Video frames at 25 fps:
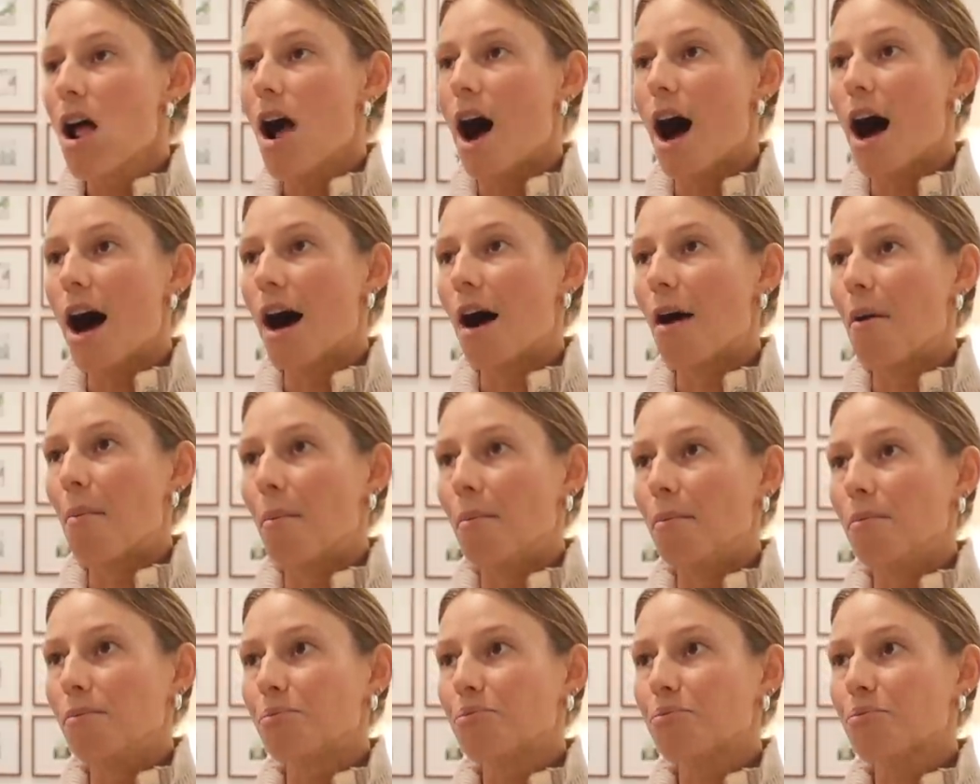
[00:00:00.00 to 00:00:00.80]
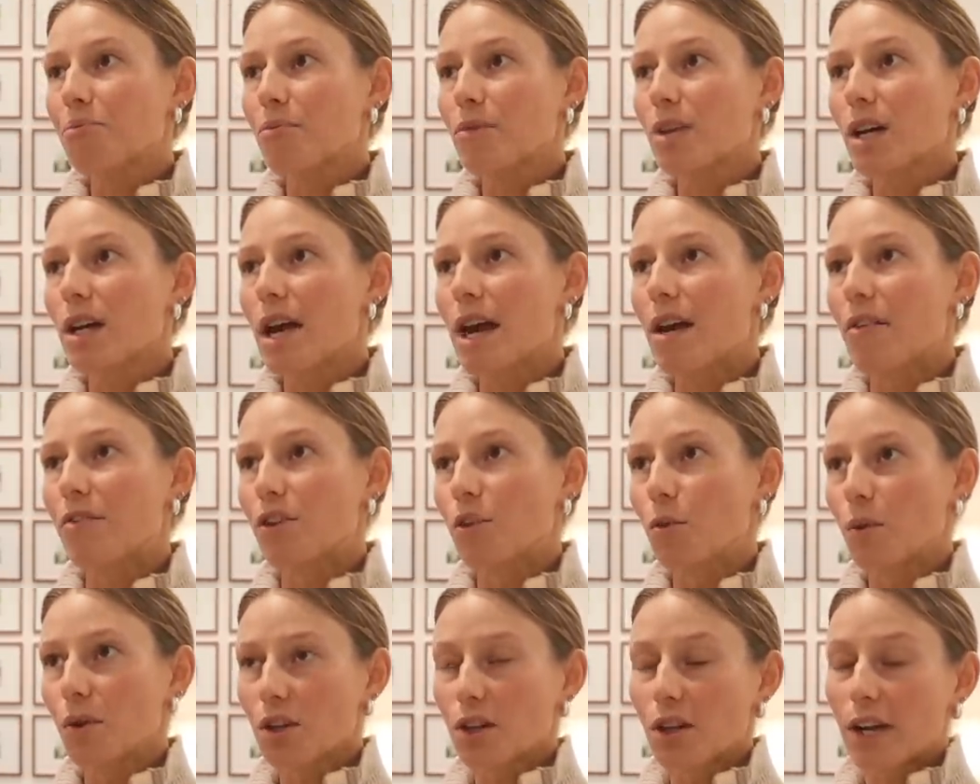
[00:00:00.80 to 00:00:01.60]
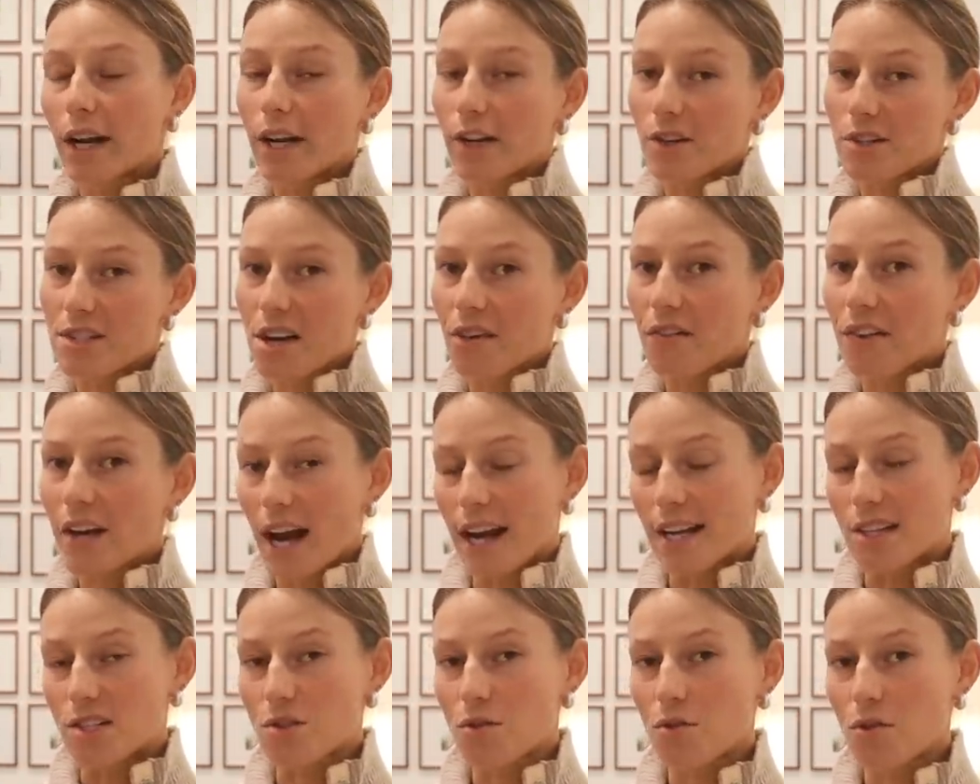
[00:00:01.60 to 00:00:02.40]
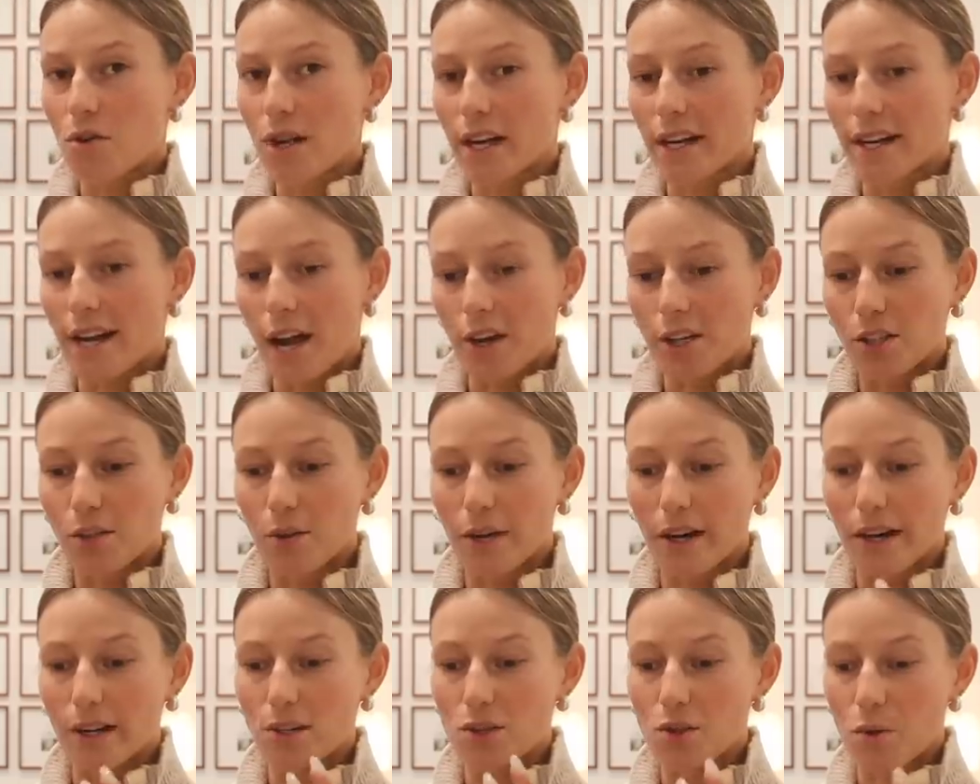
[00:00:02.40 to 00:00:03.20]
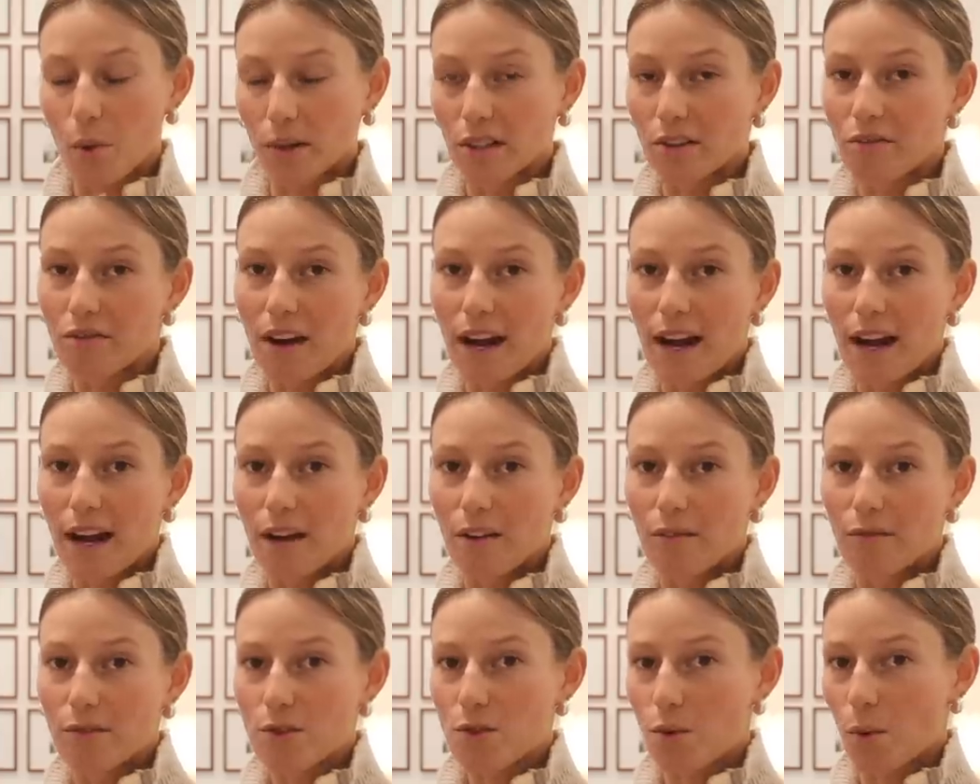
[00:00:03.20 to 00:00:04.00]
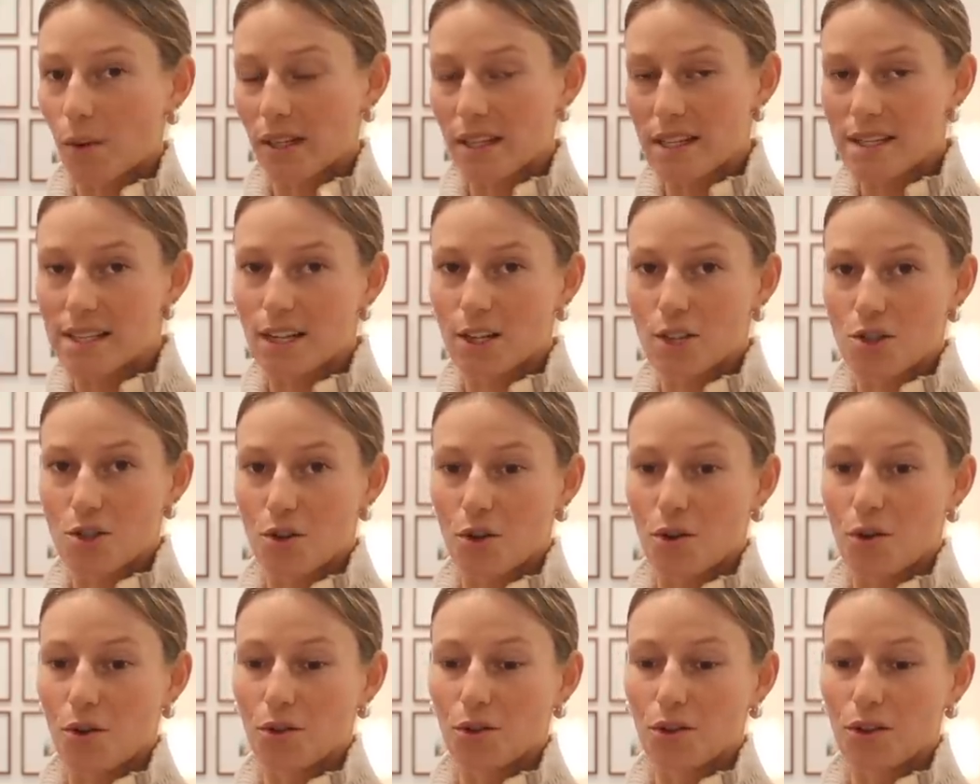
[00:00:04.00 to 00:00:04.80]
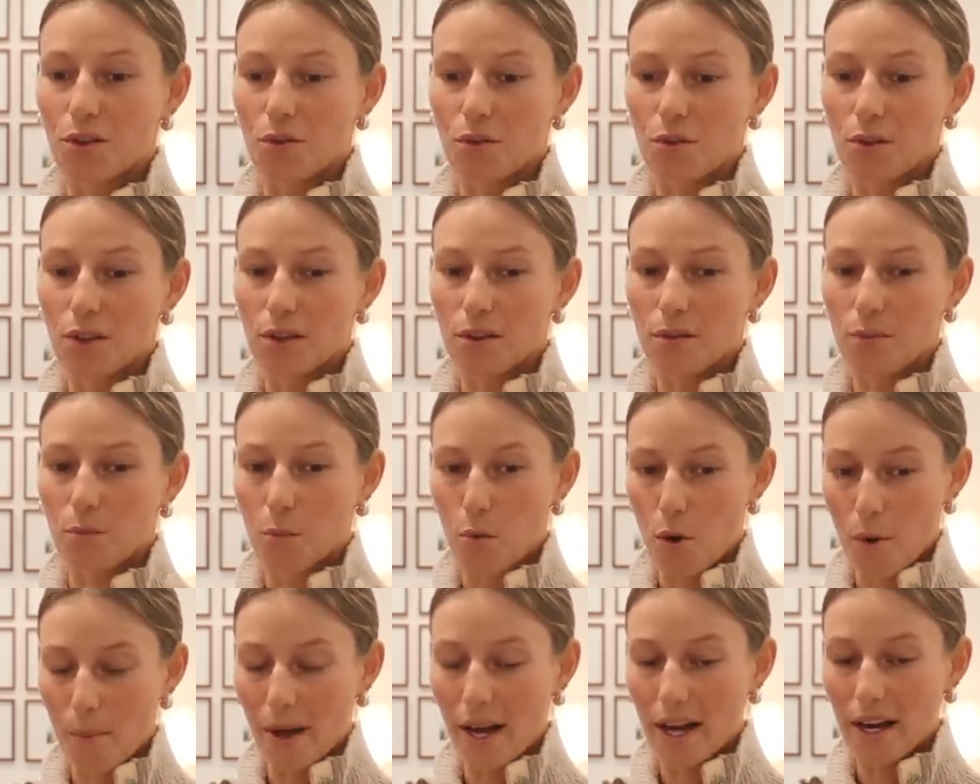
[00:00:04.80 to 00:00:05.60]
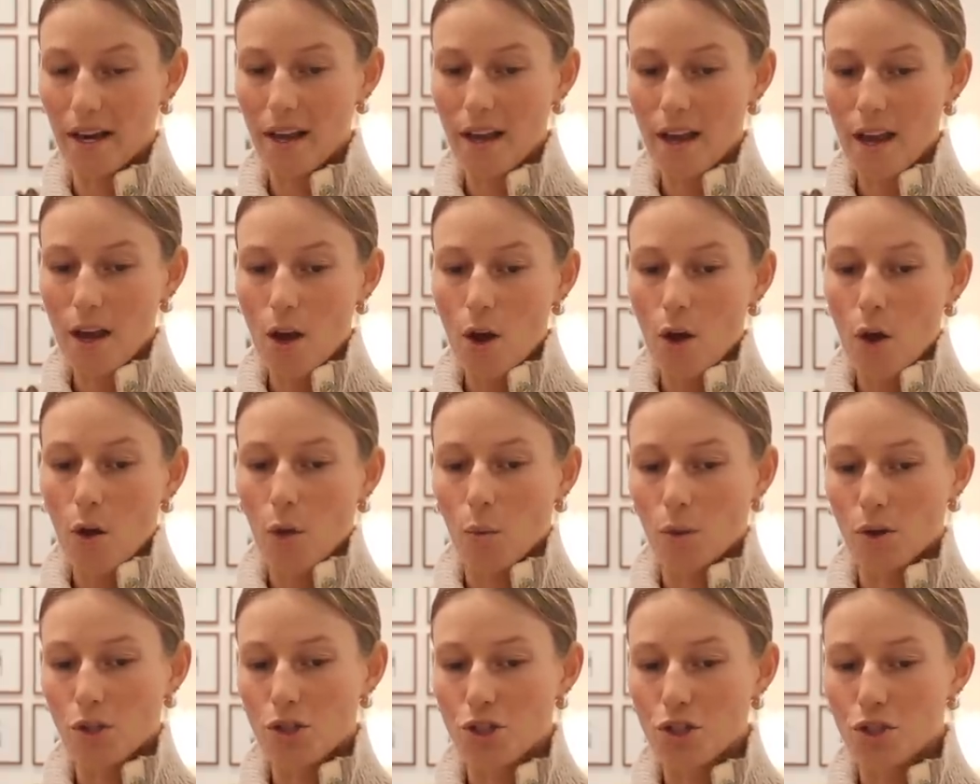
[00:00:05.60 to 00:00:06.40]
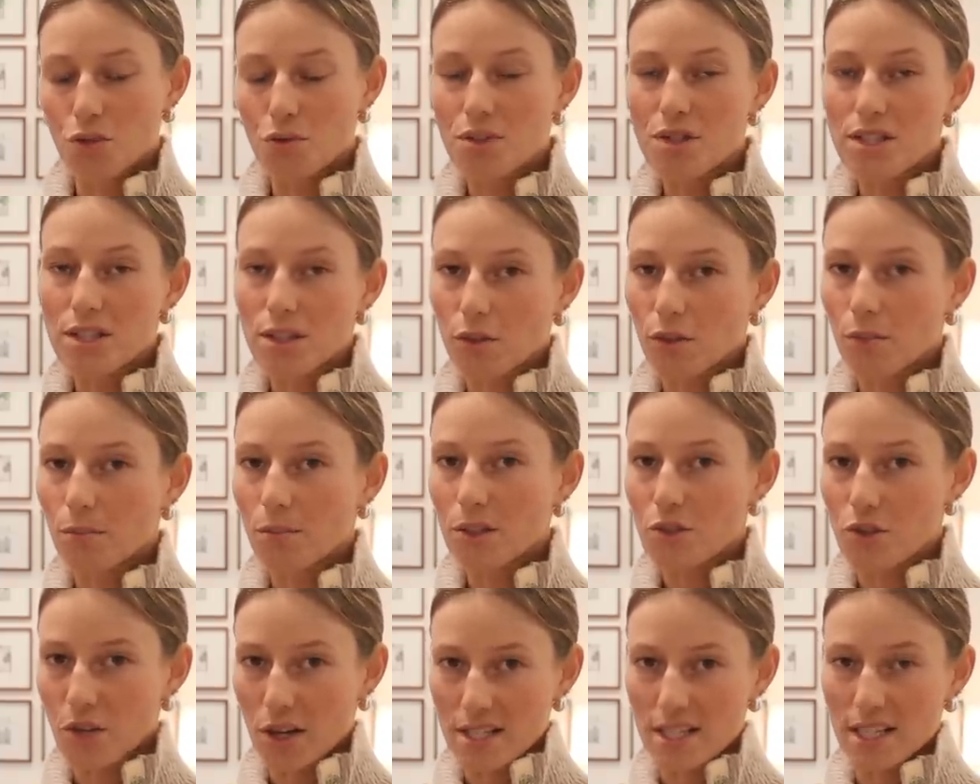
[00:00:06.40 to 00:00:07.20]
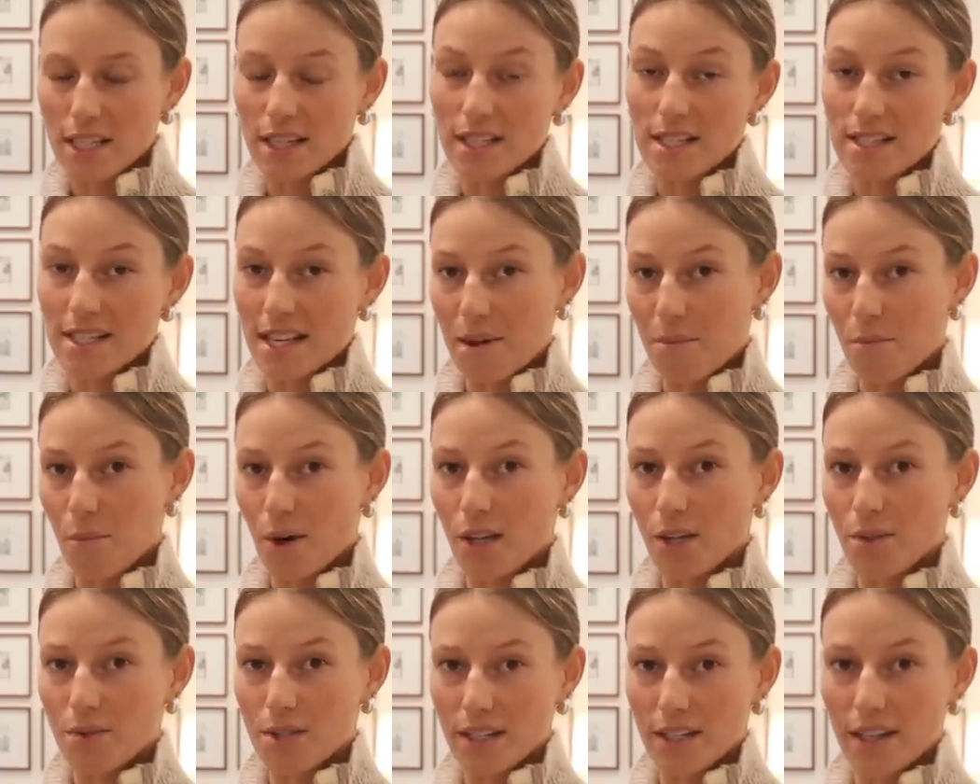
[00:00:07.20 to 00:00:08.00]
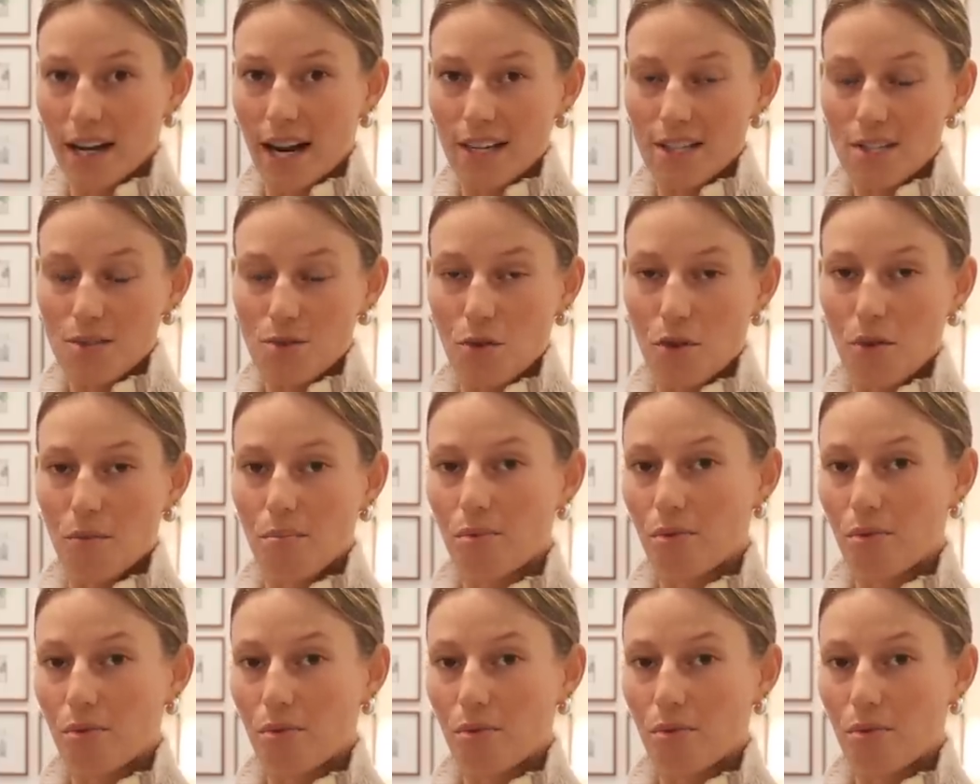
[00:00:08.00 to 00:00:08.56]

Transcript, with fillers: Um, if you were to look at yourself in high school and now you are a 25, 26 year old woman, would you still be dressing the same way you did in high school?